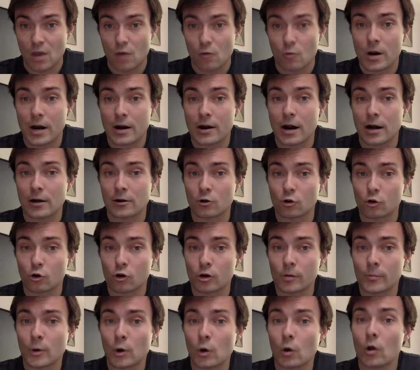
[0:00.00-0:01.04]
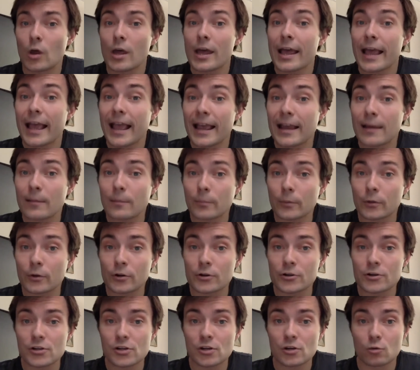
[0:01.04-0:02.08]
where our normal
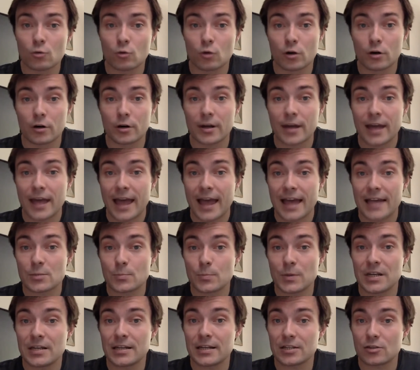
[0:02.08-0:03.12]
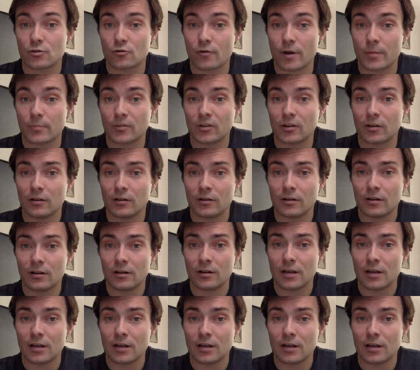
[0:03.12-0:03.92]
in-person work has been disrupted